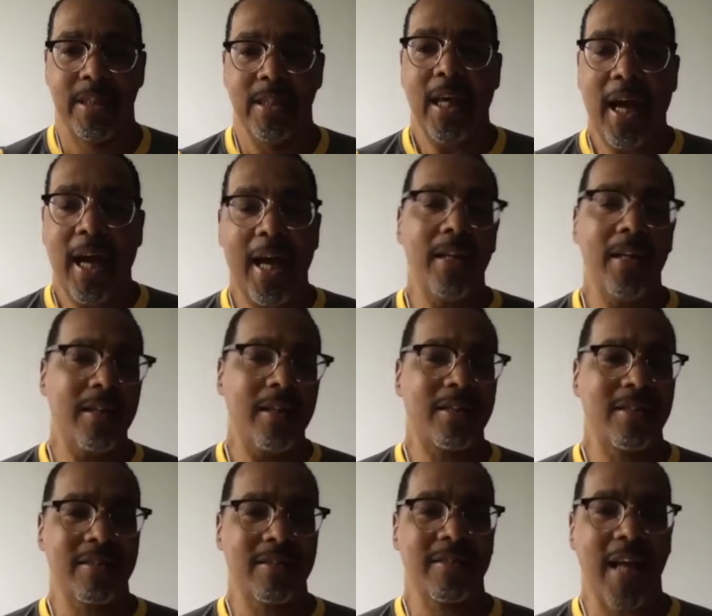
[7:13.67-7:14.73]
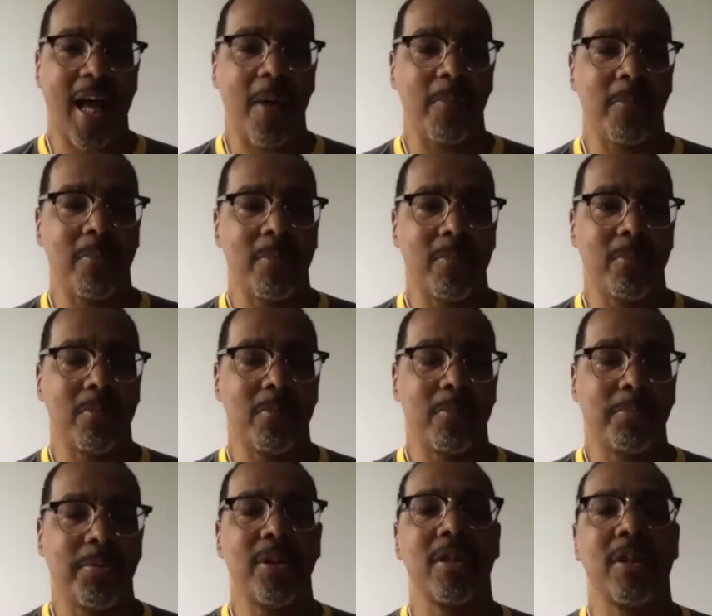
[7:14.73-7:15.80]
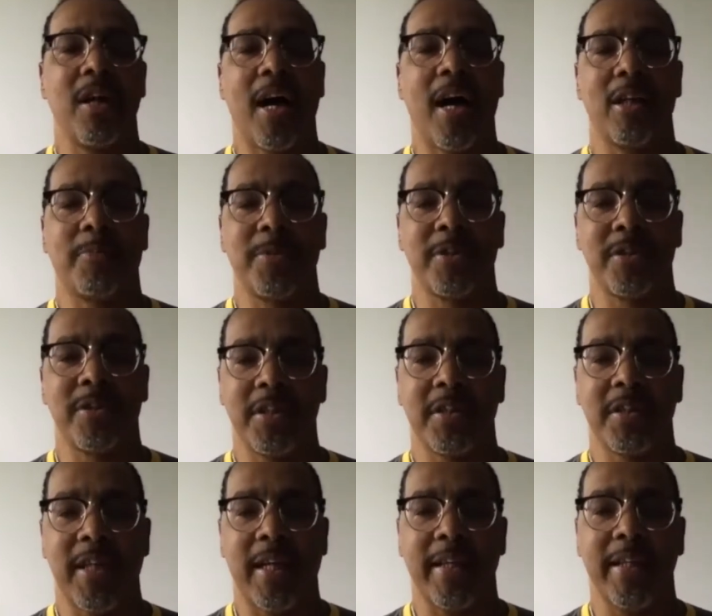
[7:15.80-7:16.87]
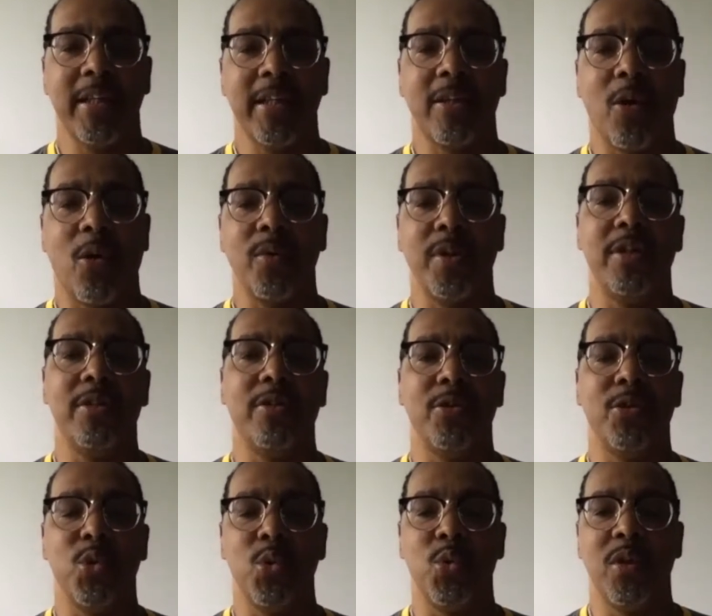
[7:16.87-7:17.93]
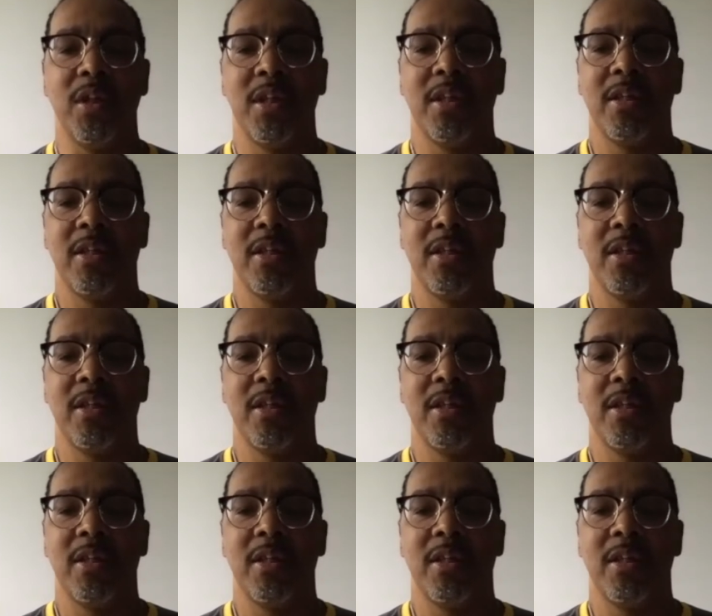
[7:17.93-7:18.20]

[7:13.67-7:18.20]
I need us to stop putting God in a position that he can only do,